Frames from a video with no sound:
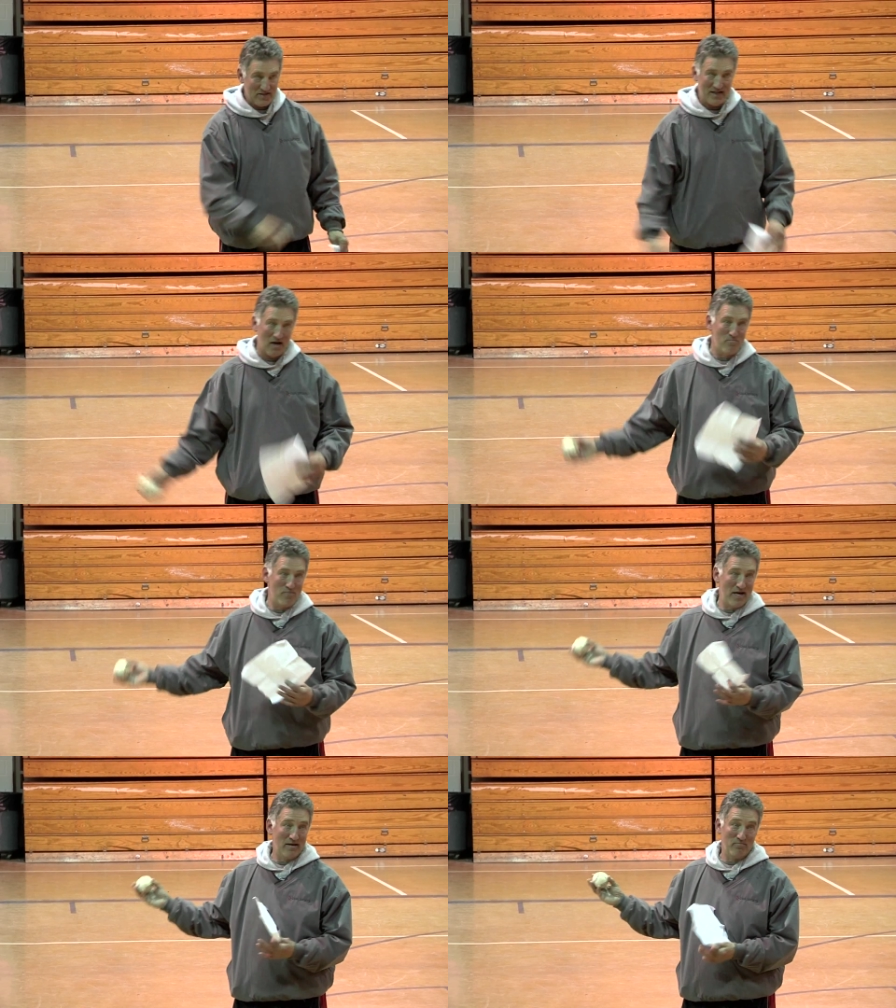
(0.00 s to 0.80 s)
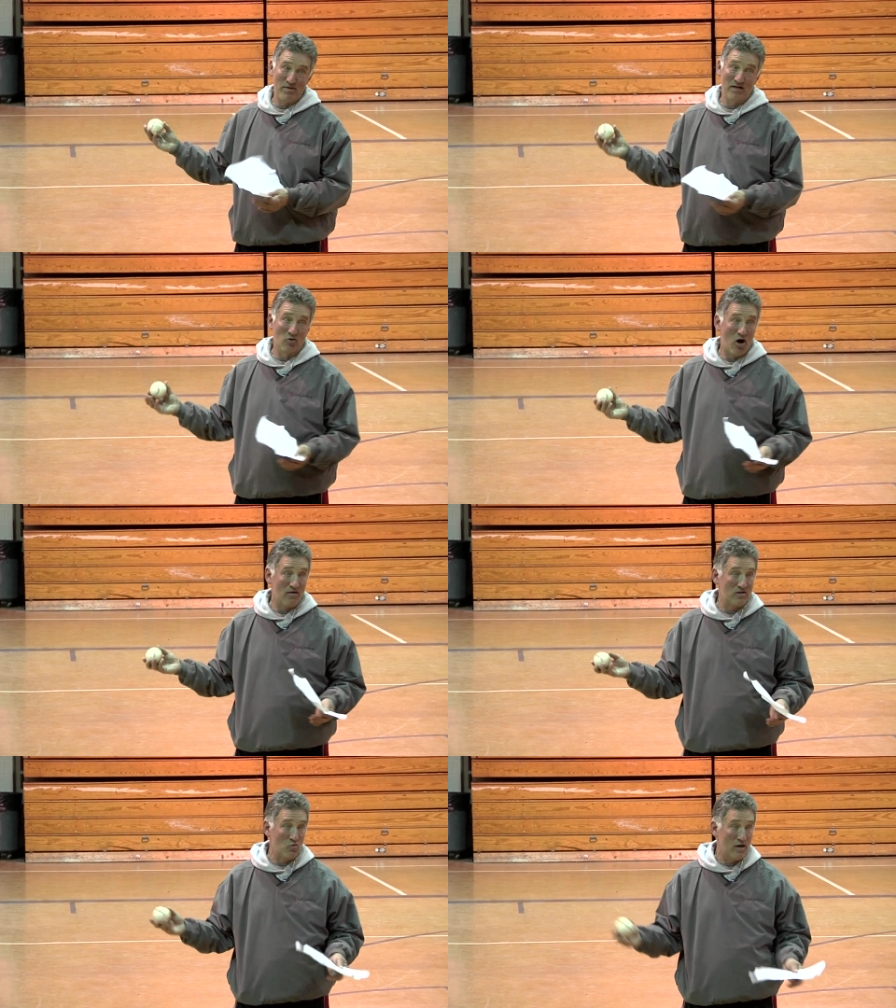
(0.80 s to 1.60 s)
he's got a big, long
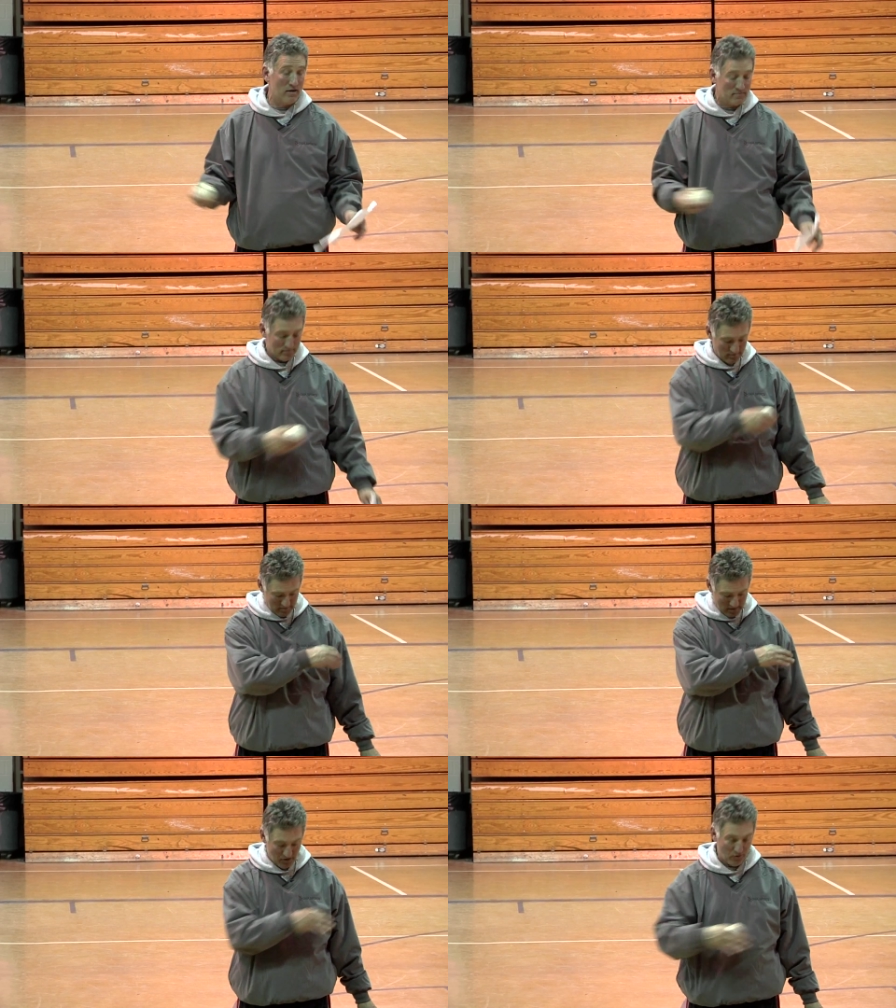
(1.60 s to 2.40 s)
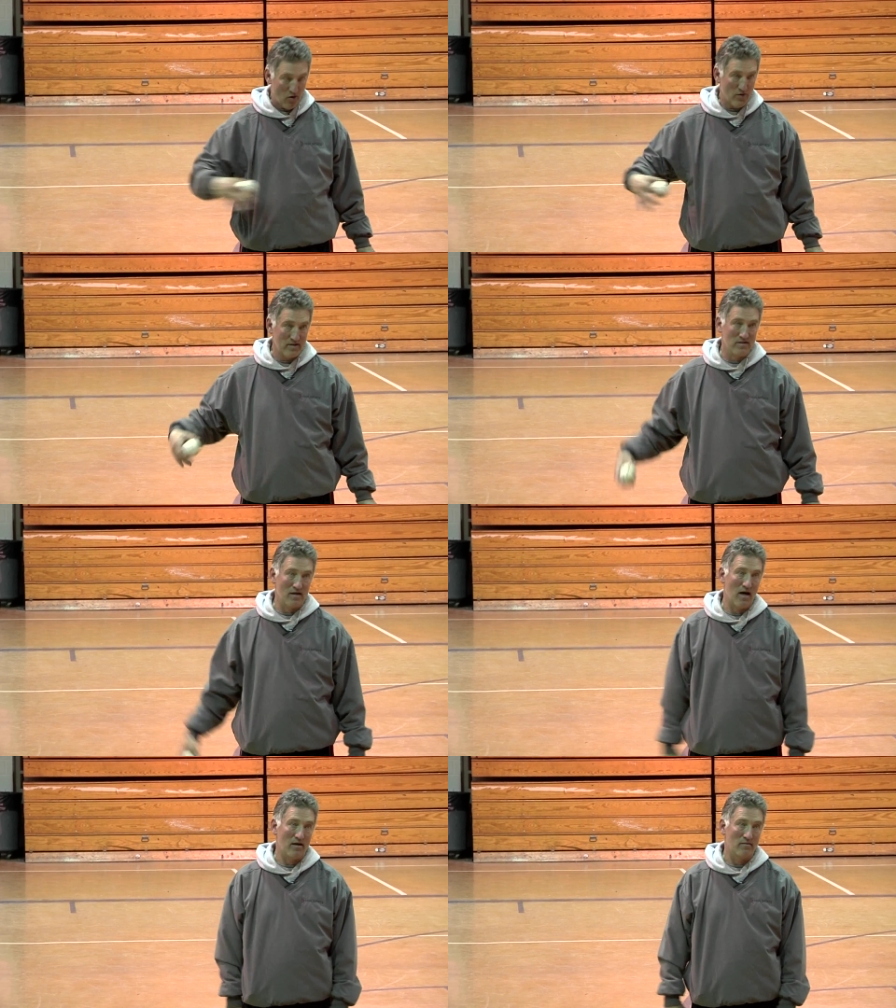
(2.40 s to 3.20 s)
swing, throw it
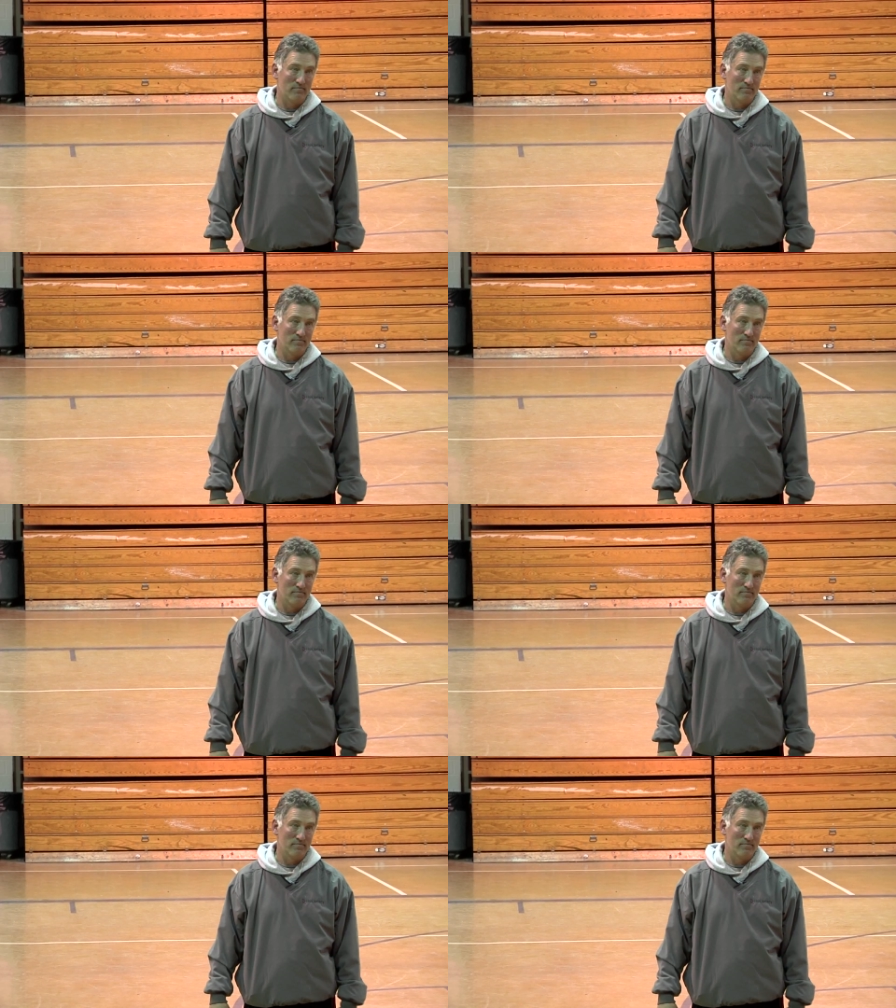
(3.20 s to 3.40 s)
inside.